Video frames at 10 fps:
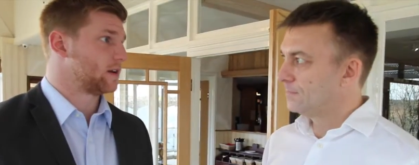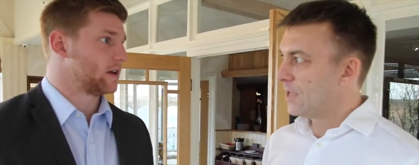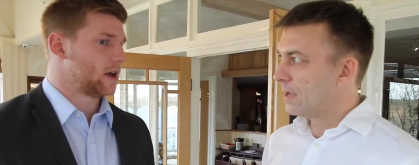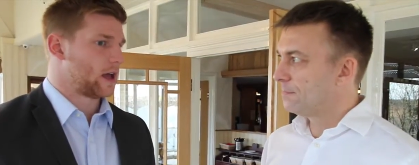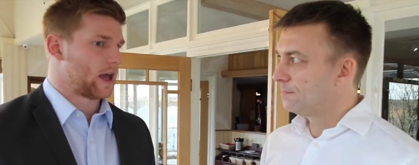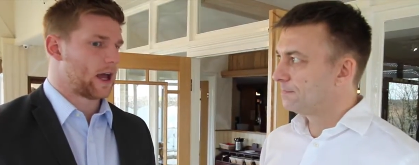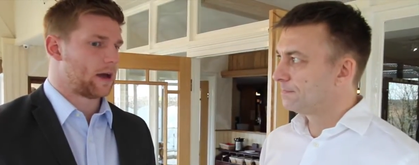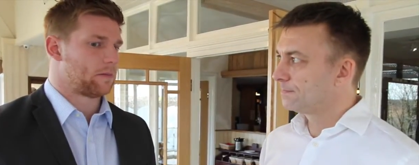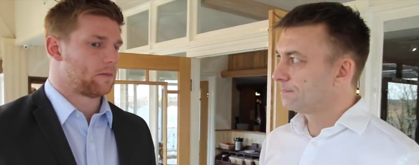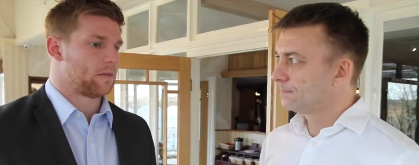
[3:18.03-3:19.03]
Speaker 1: Yeah.
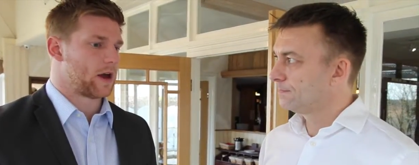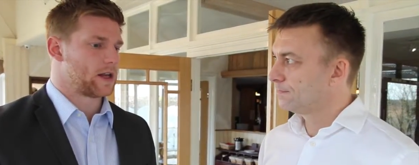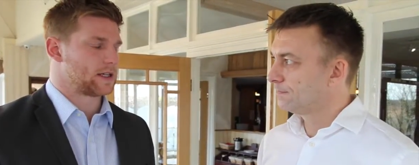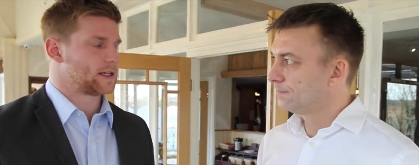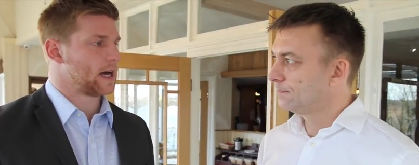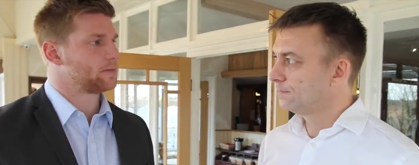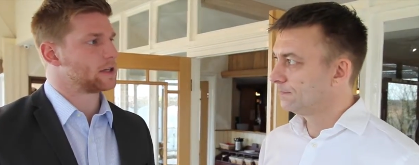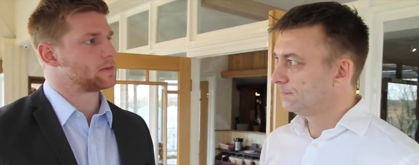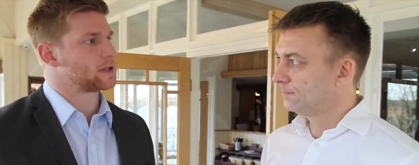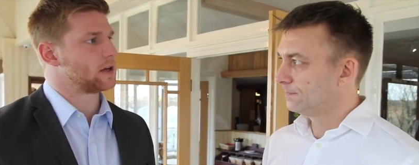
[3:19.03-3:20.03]
Um, and he's
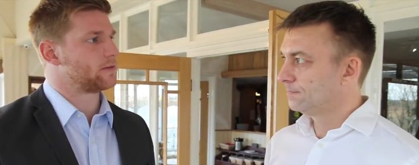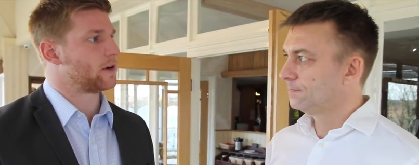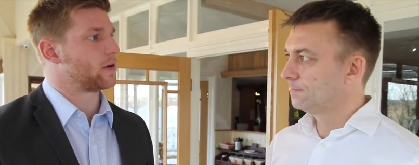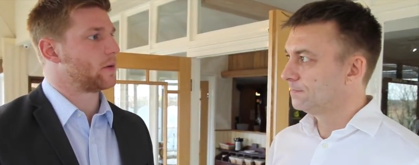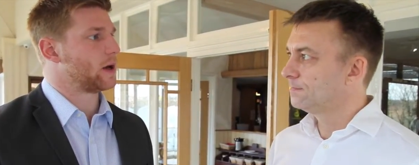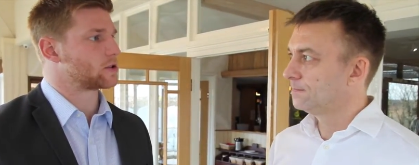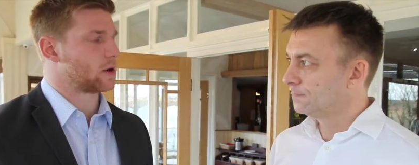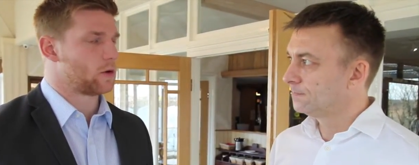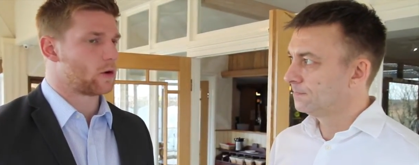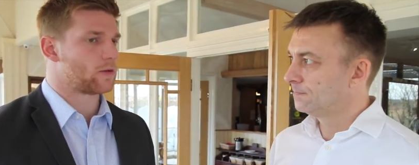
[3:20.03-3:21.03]
adapted himself very well.
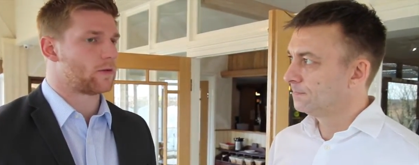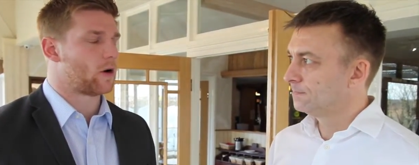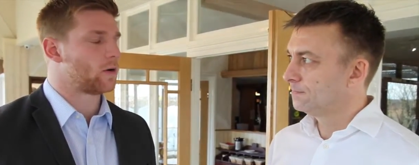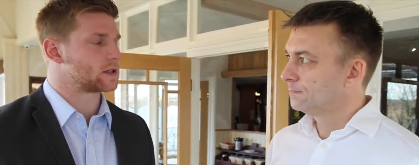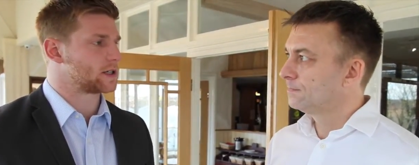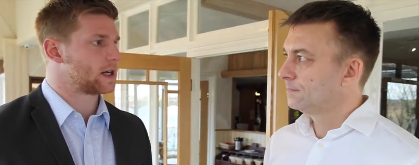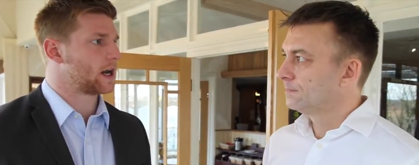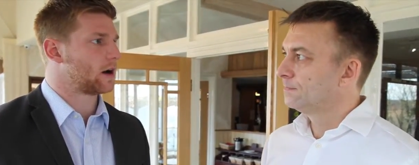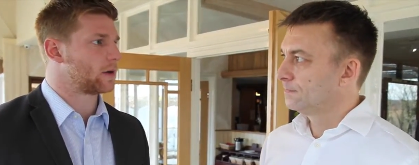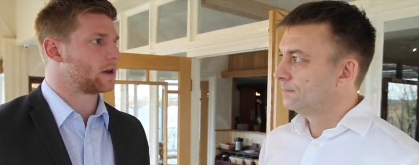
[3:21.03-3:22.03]
So I'm looking forward to
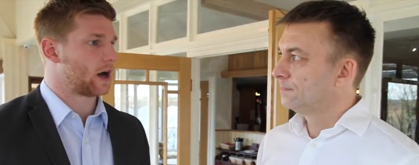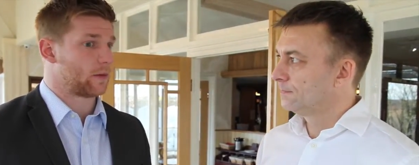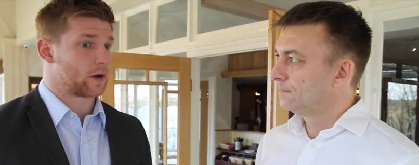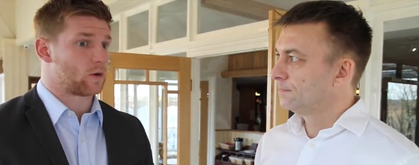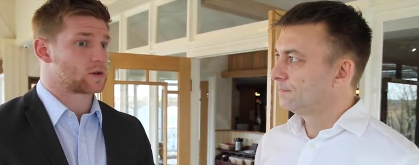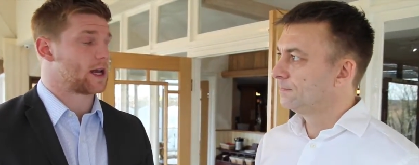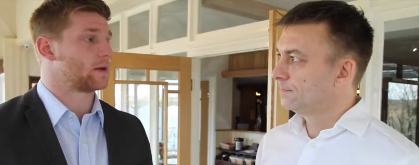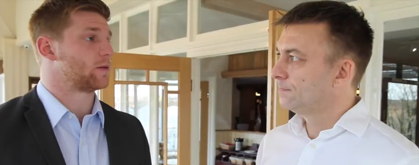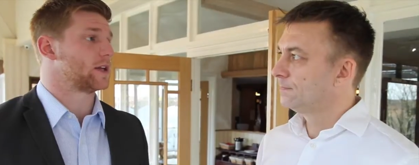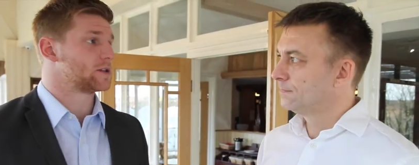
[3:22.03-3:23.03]
seeing how he how he goes
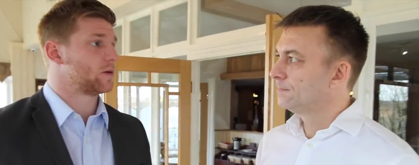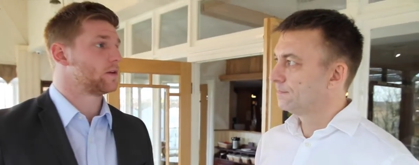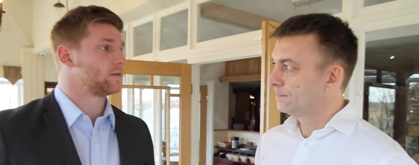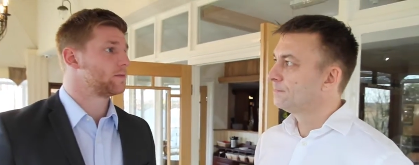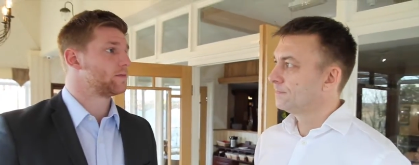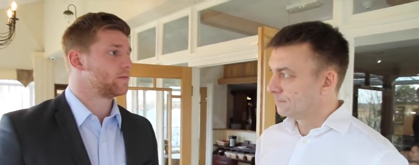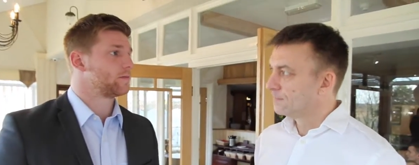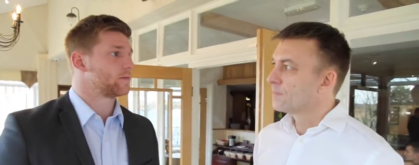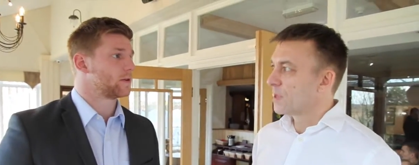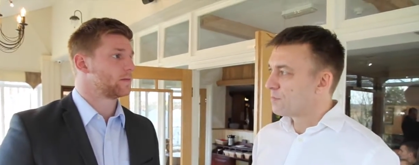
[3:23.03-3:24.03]
ahead with this one.
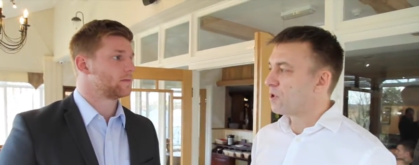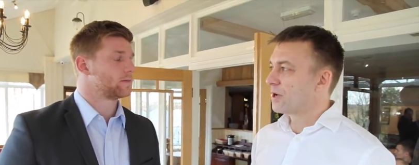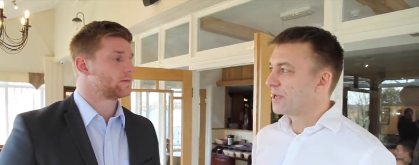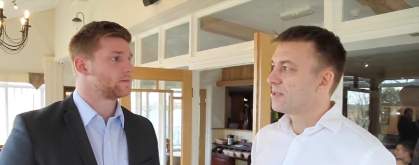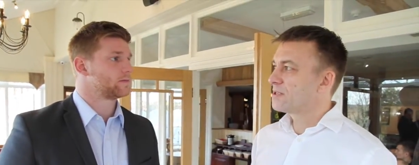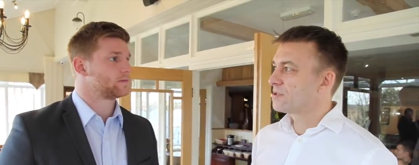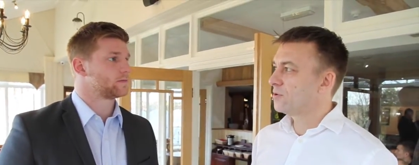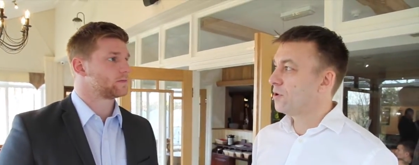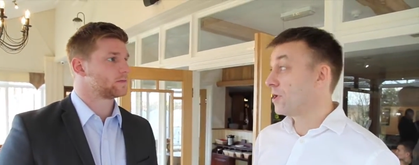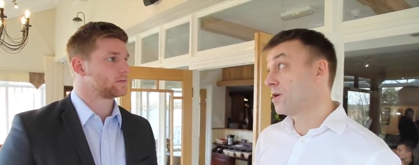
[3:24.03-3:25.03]
Speaker 2: Brilliant.
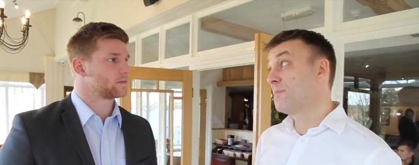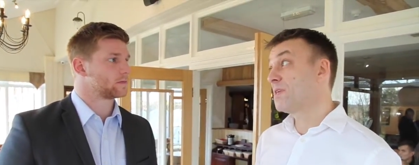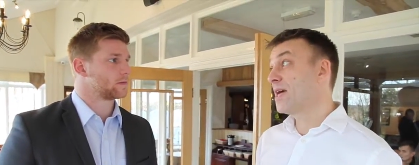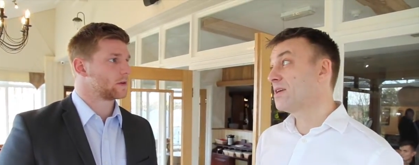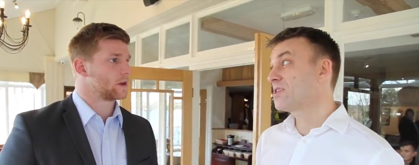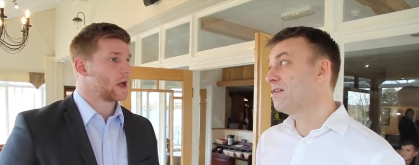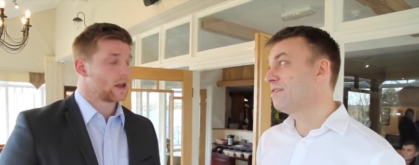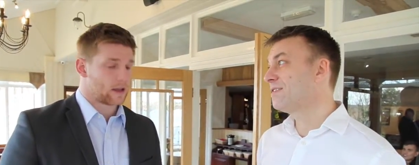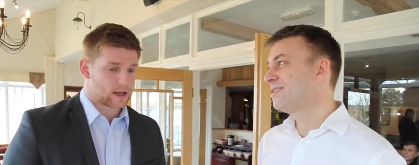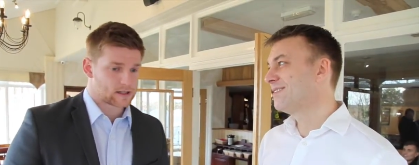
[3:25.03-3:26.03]
So are you going to
Speaker 1: be there
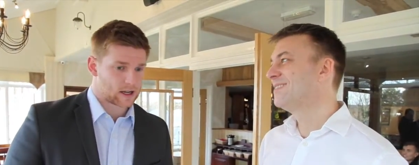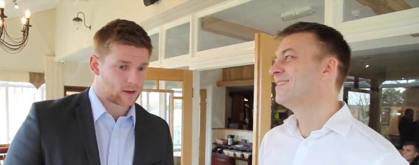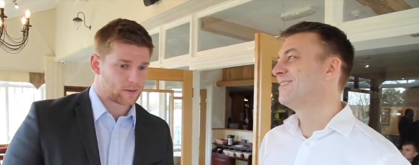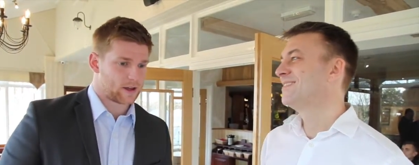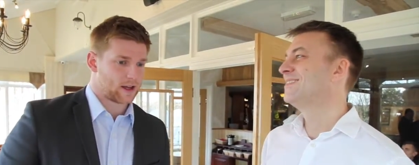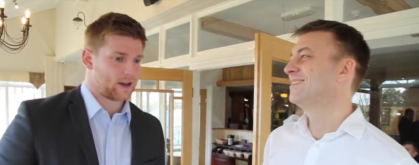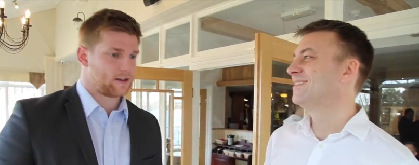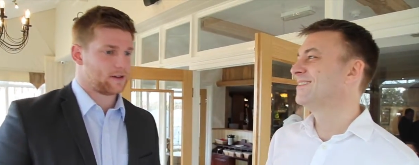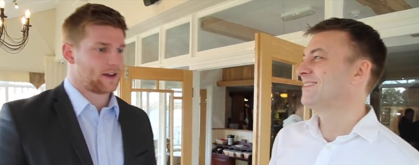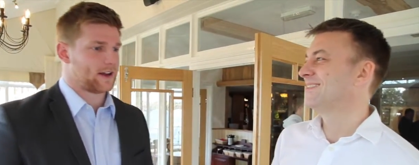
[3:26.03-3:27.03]
yourself? Yes, I'll be
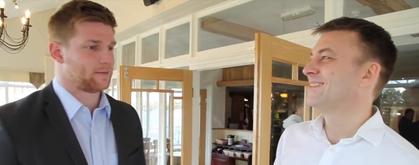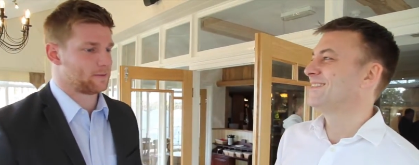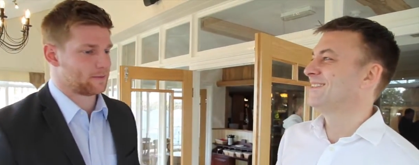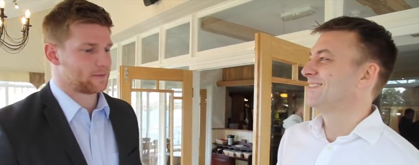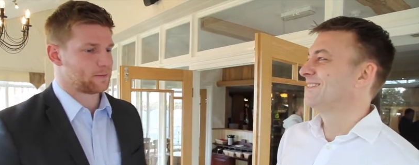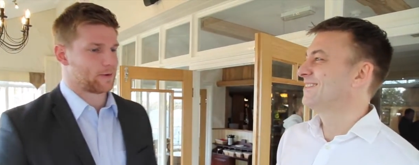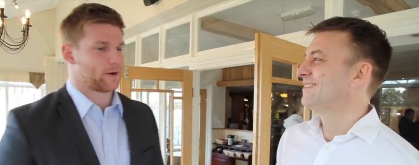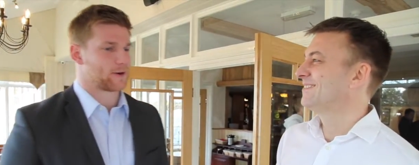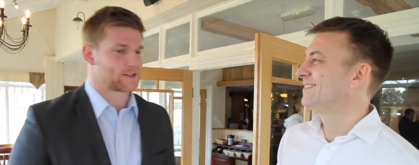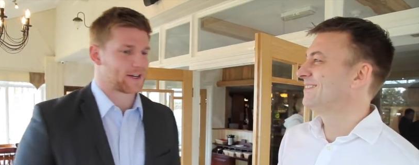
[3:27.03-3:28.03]
there, um,
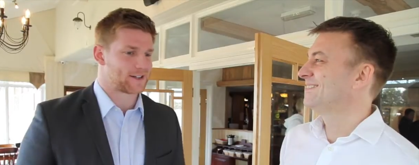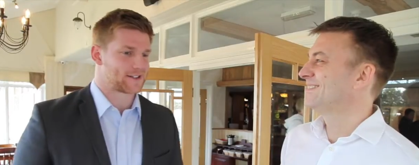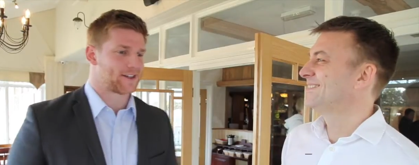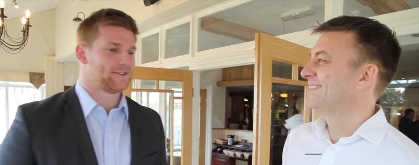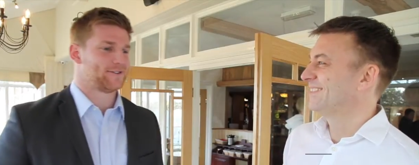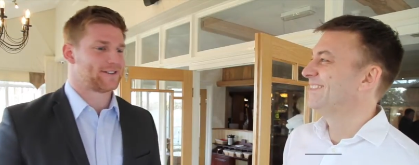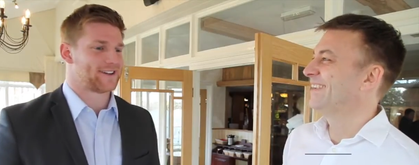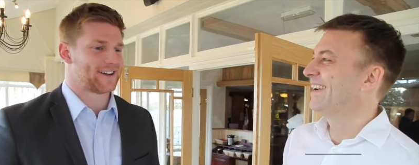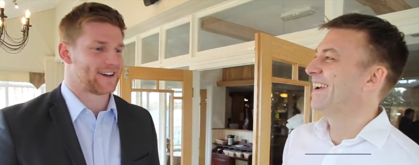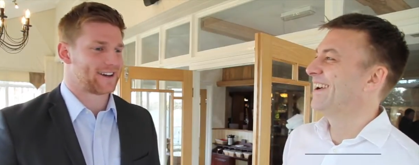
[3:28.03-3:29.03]
probably alongside yourself
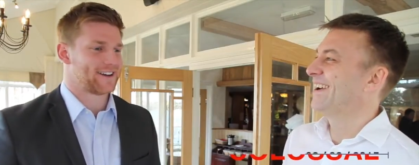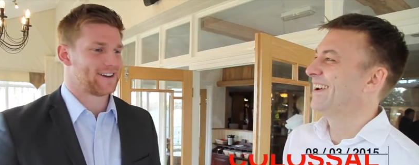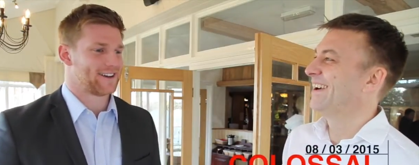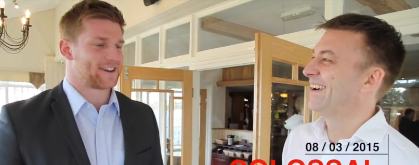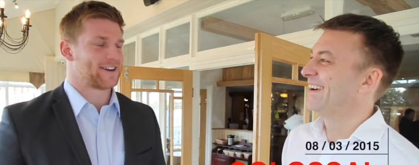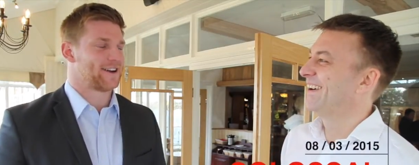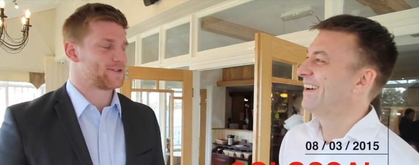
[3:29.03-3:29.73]
and, yeah. uh, and Cliff.